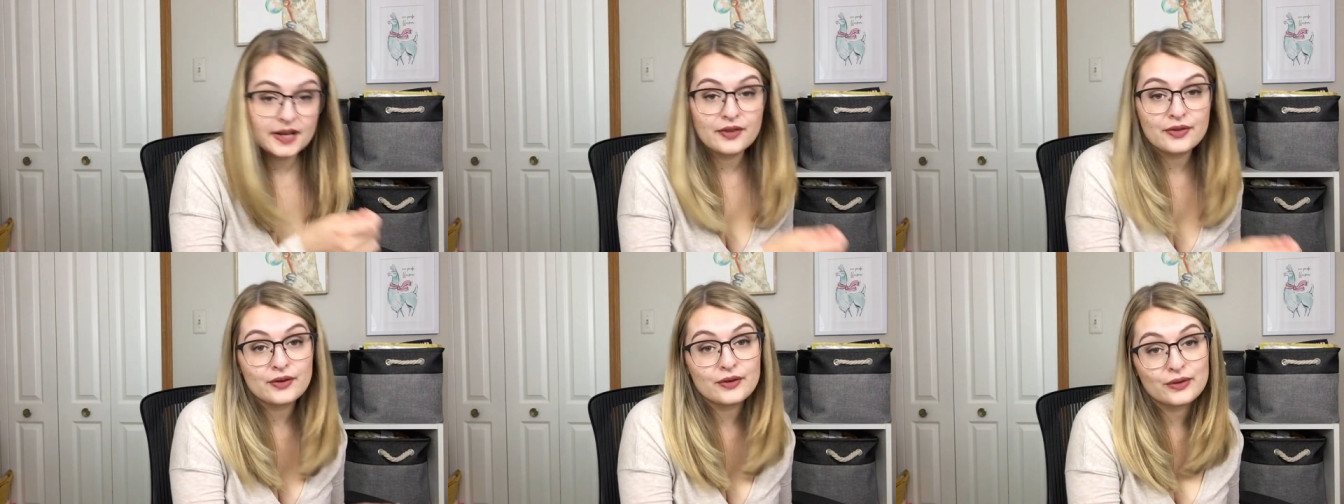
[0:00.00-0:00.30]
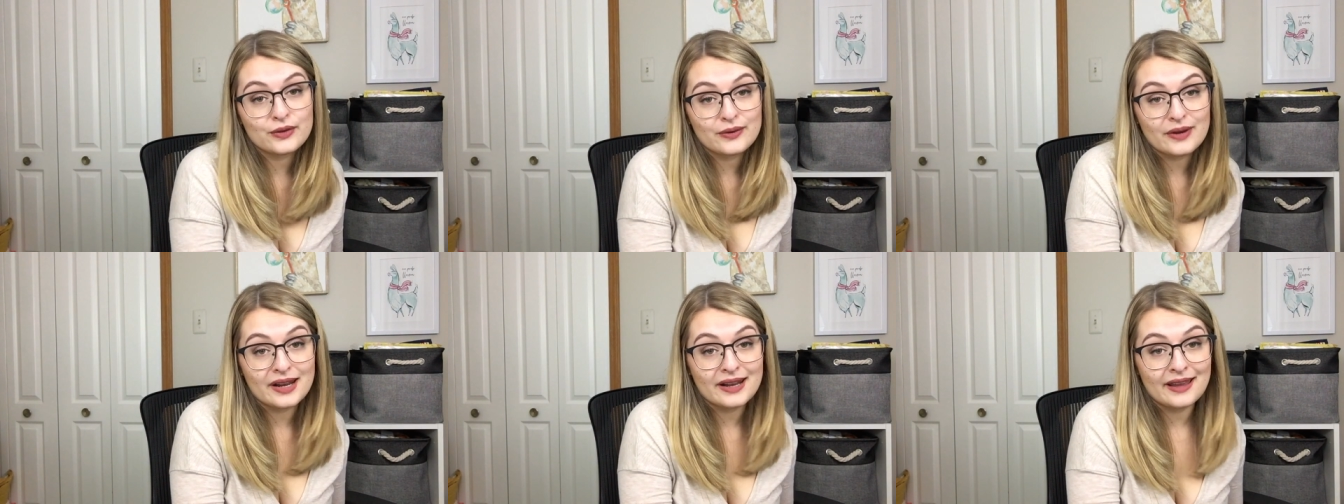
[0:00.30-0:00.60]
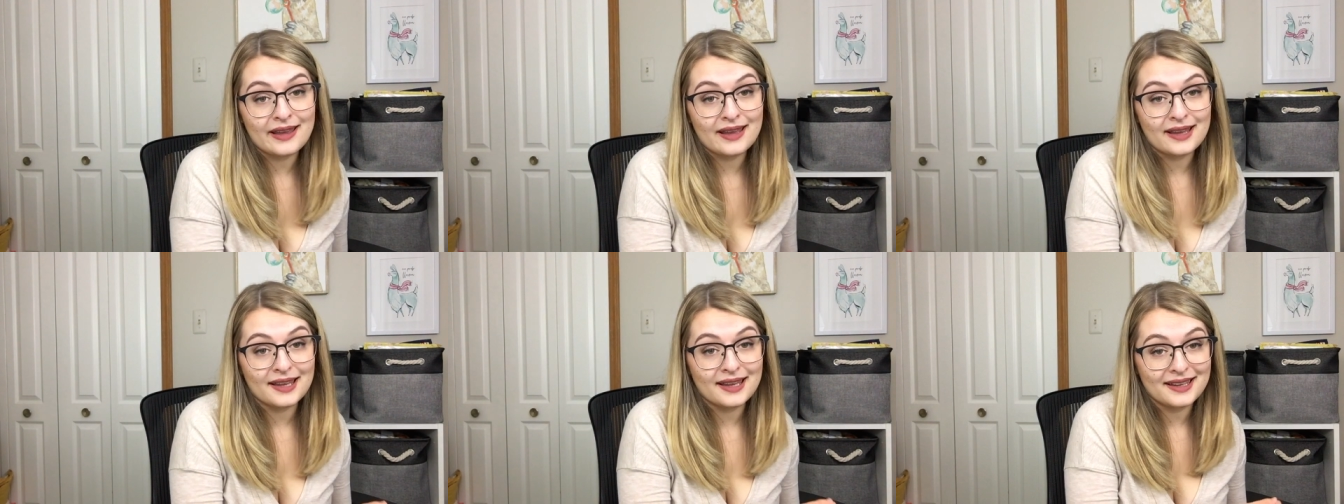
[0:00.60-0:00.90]
another
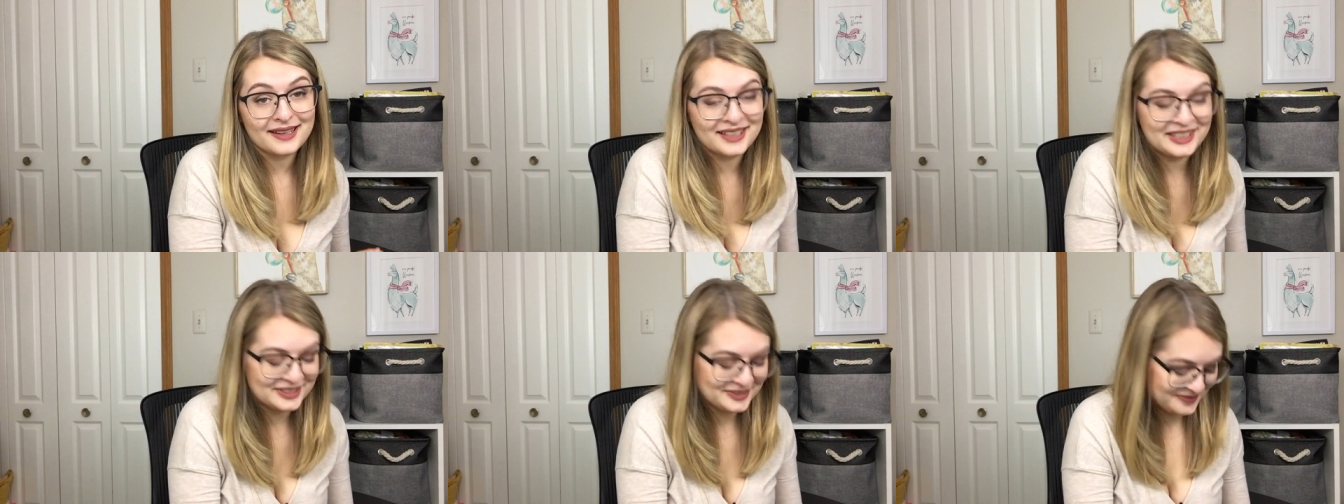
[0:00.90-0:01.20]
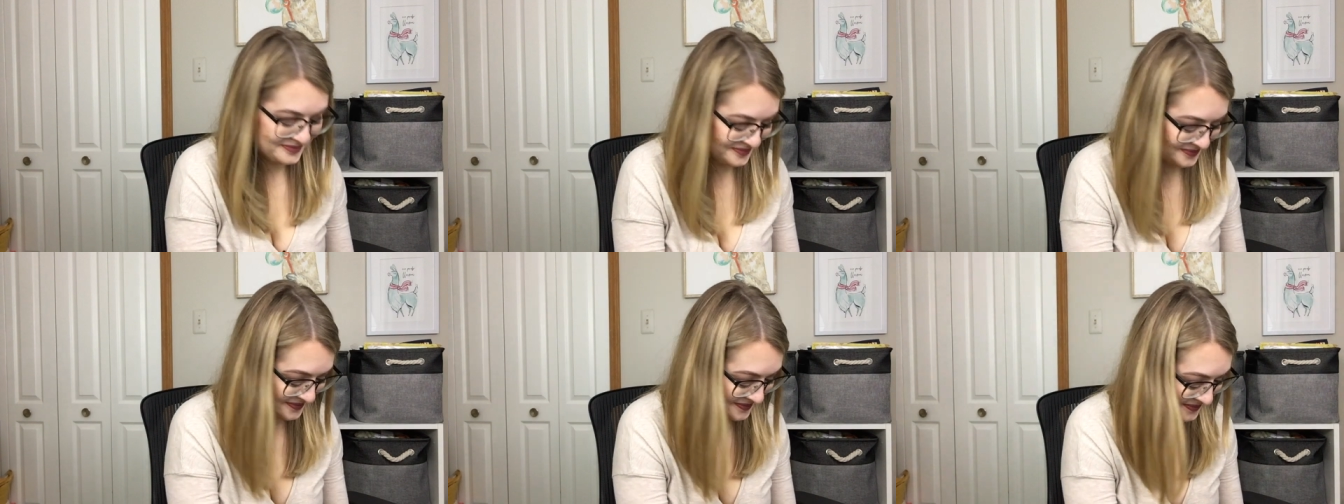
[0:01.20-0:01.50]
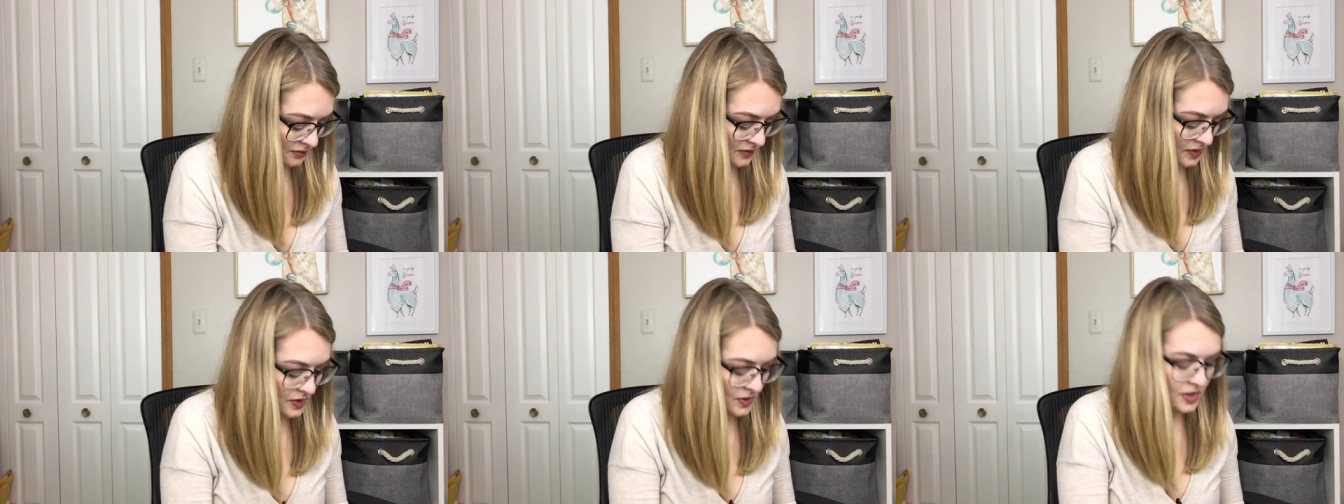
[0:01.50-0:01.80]
thread hanging.
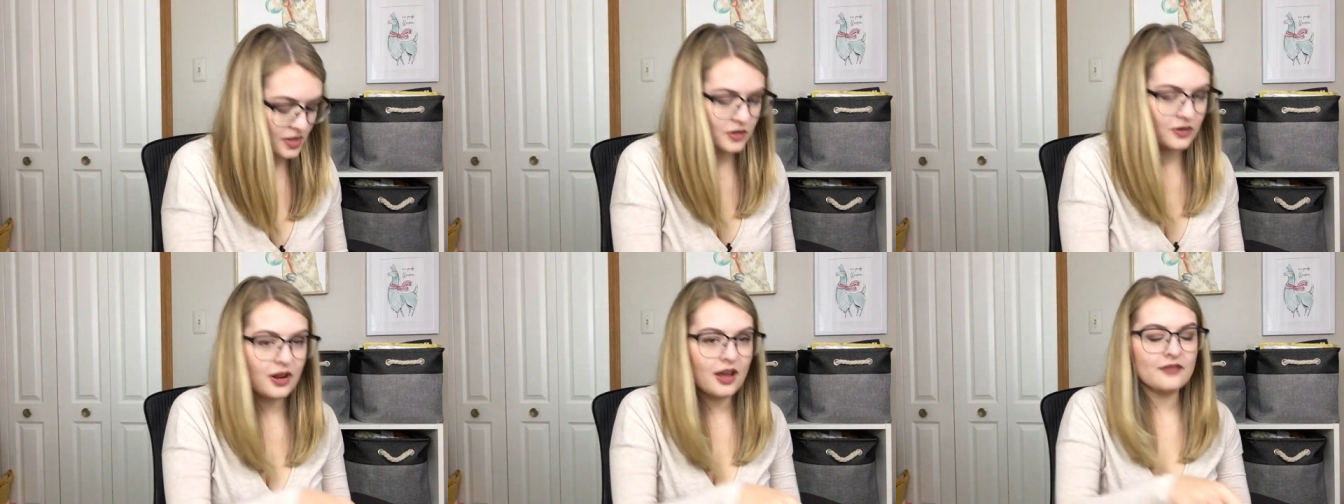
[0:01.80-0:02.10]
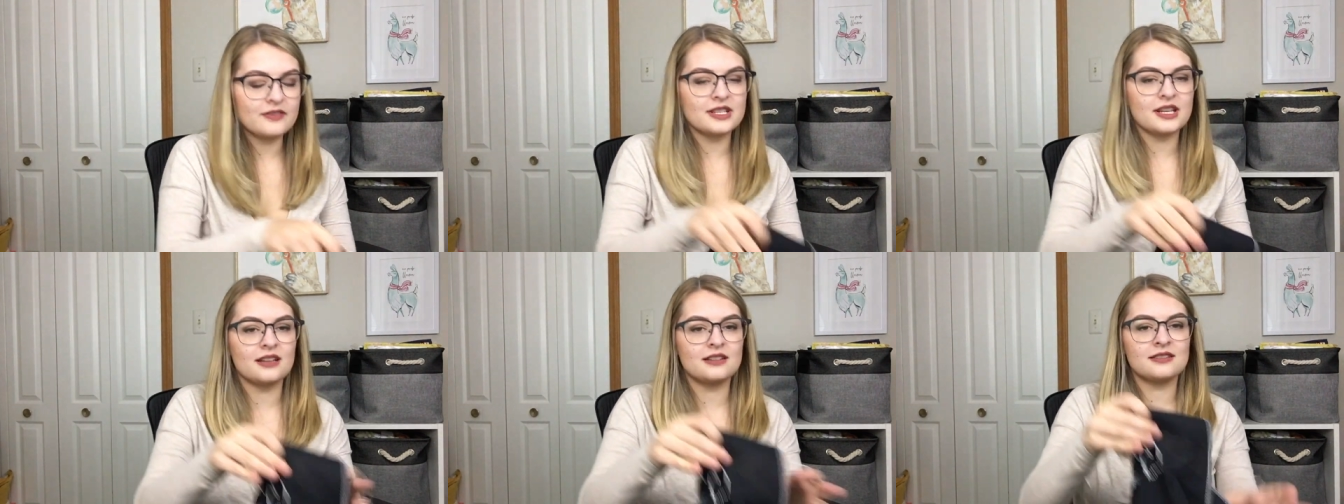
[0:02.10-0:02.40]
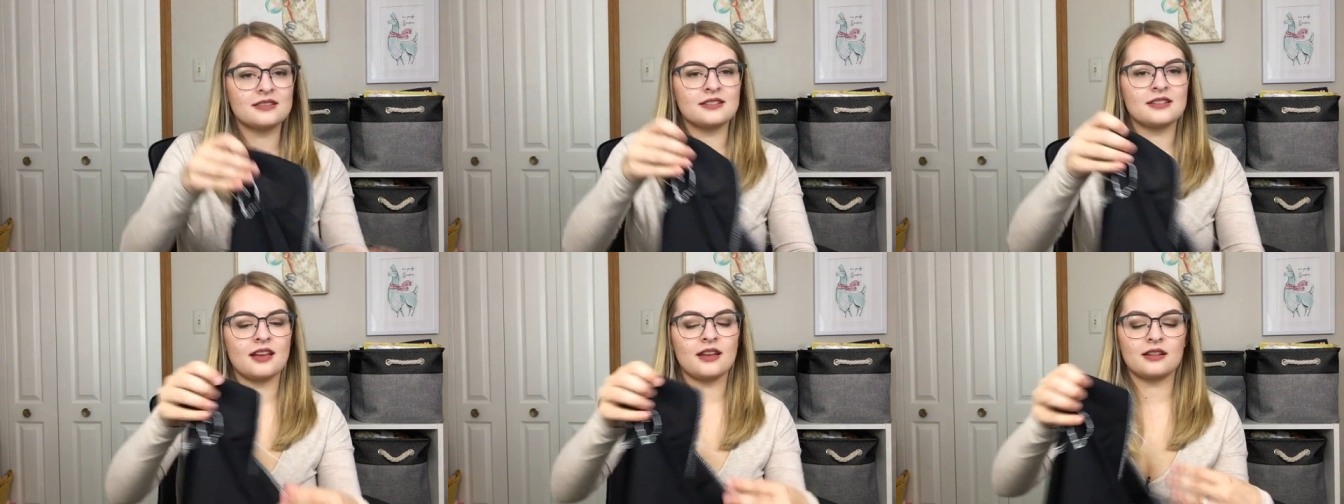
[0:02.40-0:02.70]
So I don't have
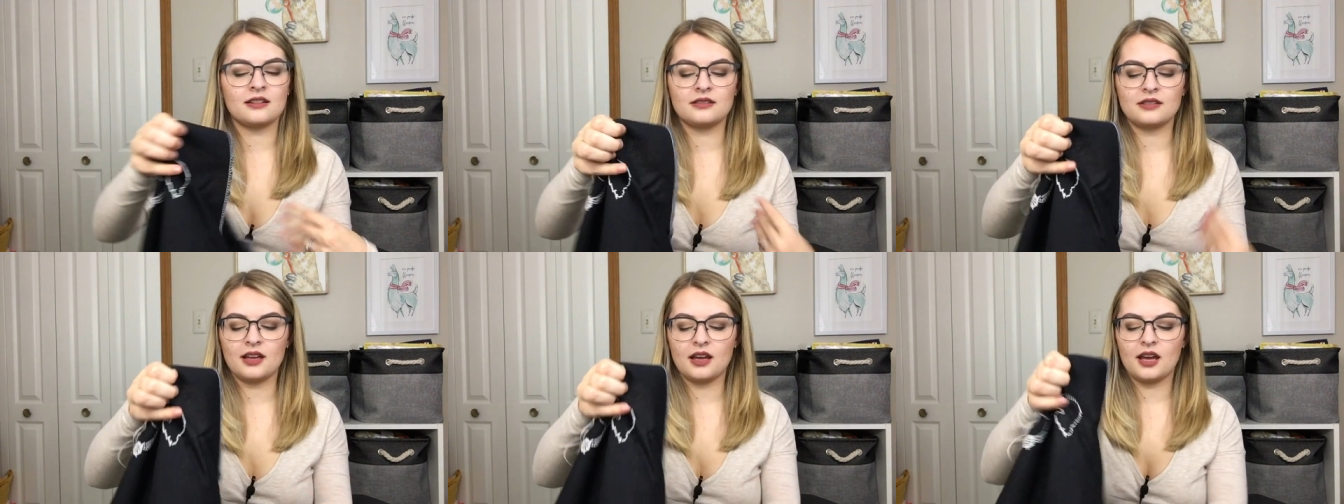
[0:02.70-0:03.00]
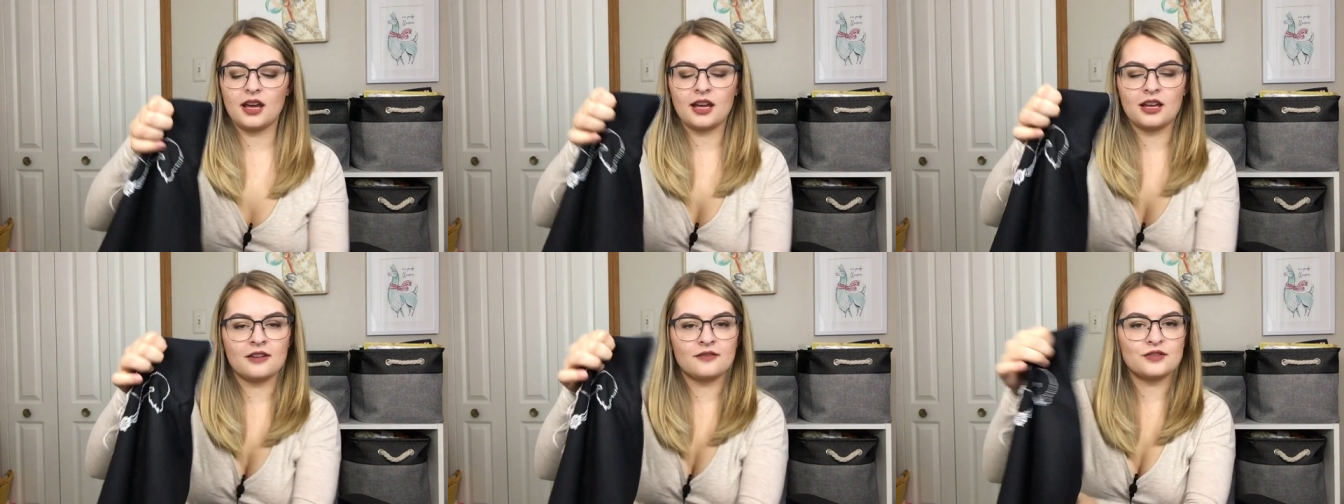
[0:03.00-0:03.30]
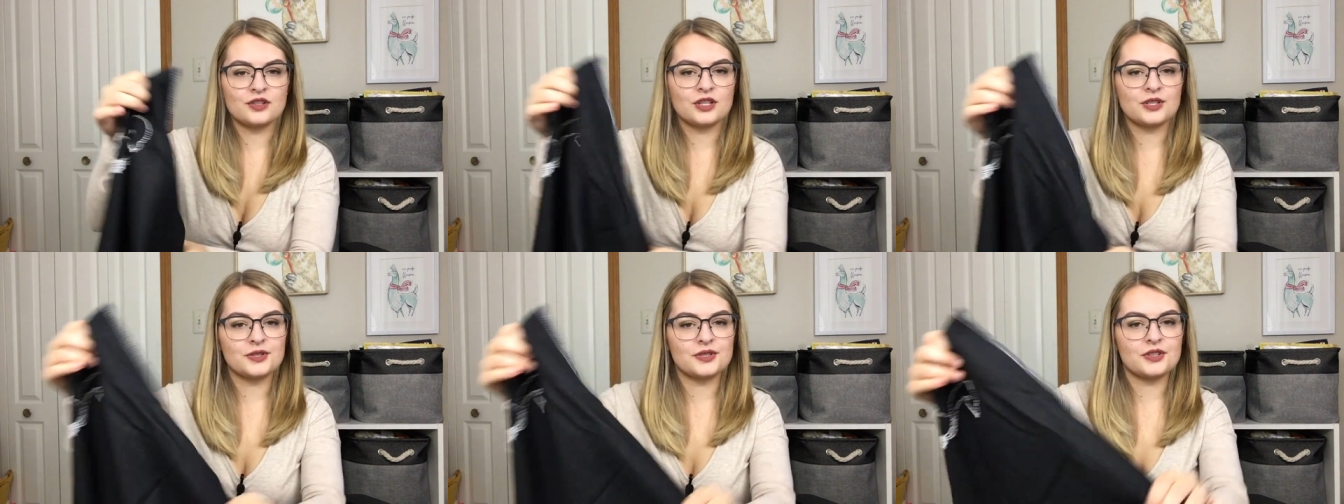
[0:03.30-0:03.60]
tons done. I
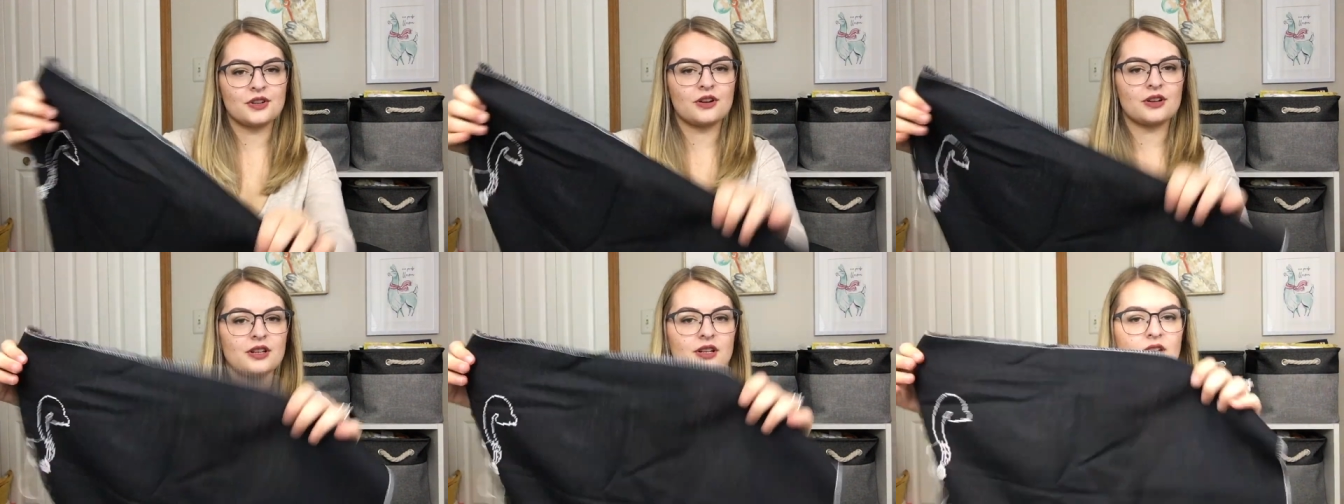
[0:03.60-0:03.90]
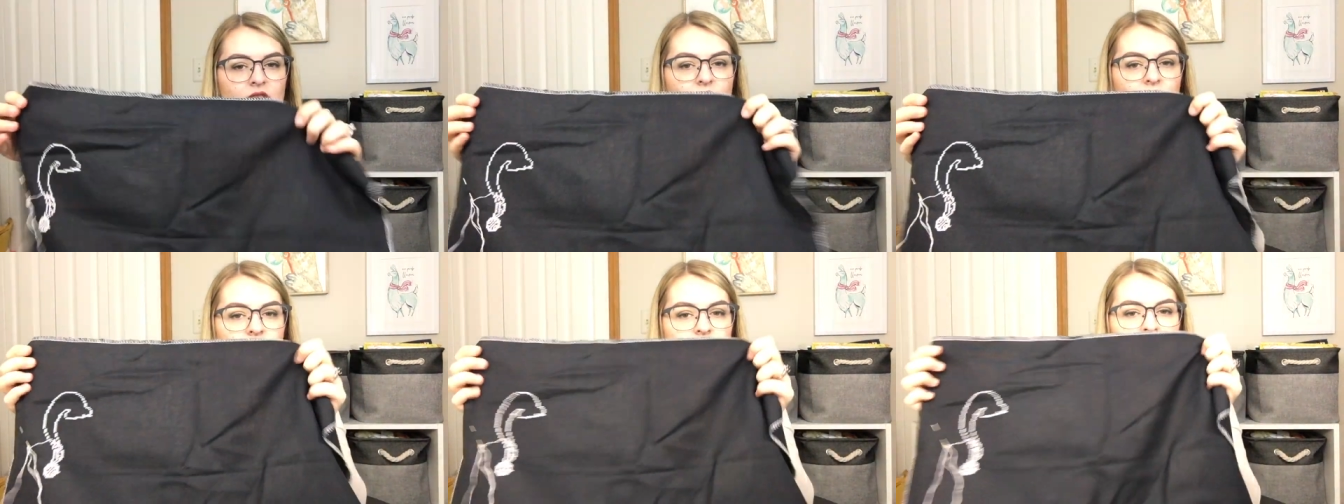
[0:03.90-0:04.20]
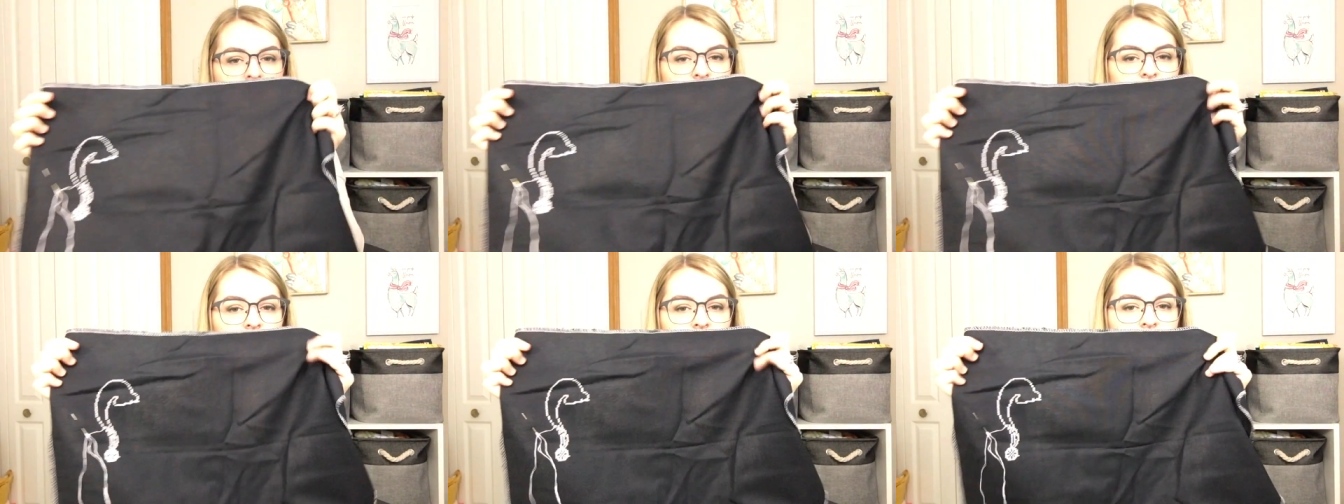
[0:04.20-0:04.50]
have just started
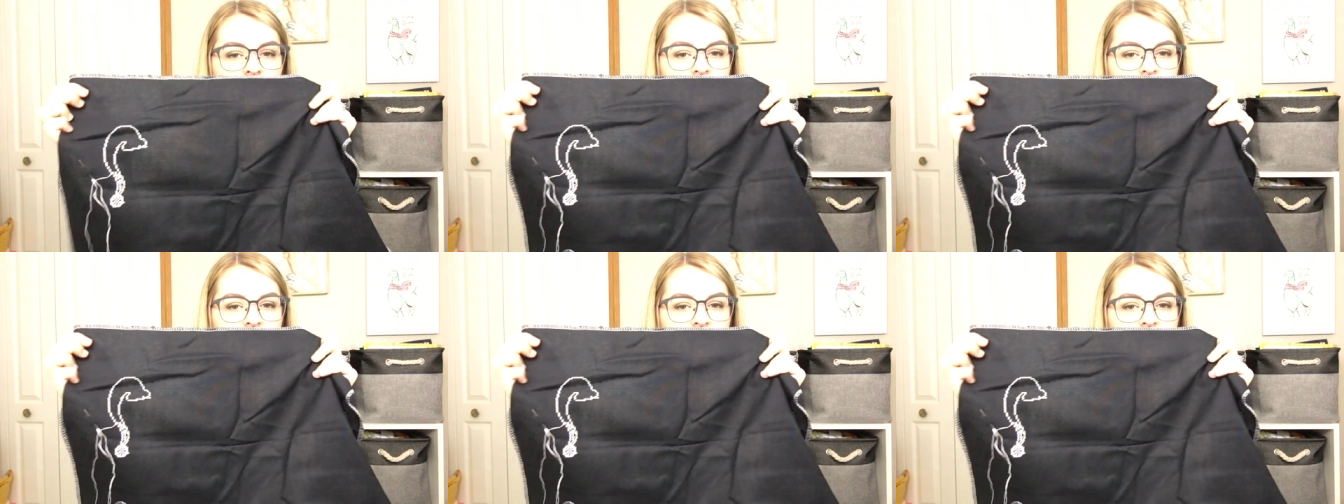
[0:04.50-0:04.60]
on